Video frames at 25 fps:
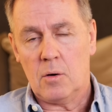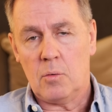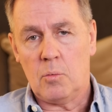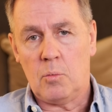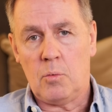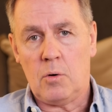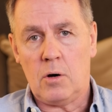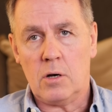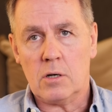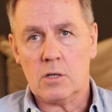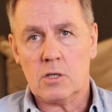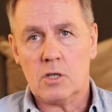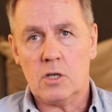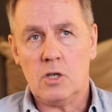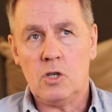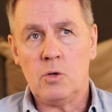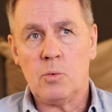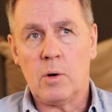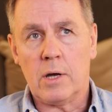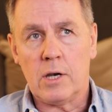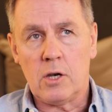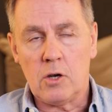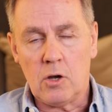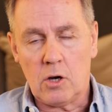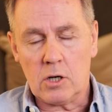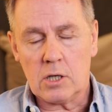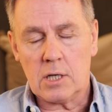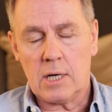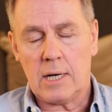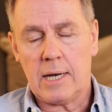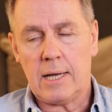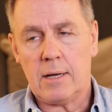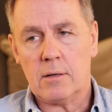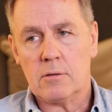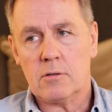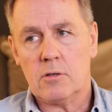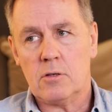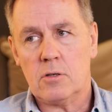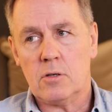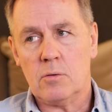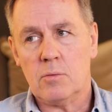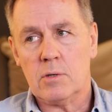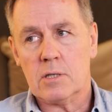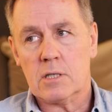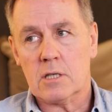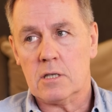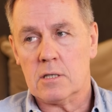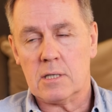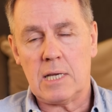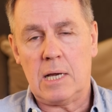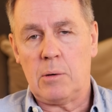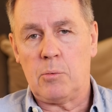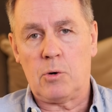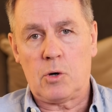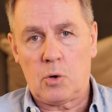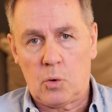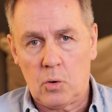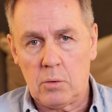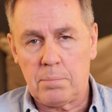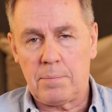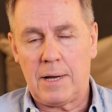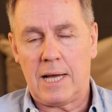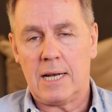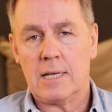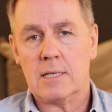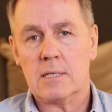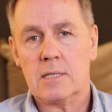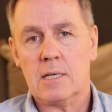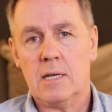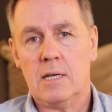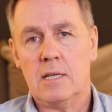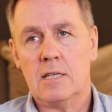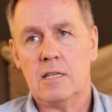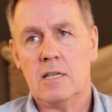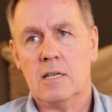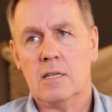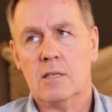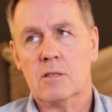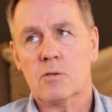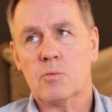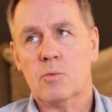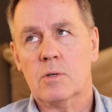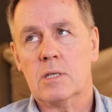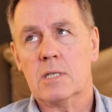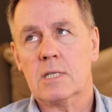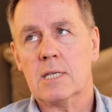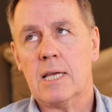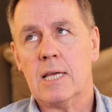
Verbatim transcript: What you are not allowed to do is to say what all Palestinians would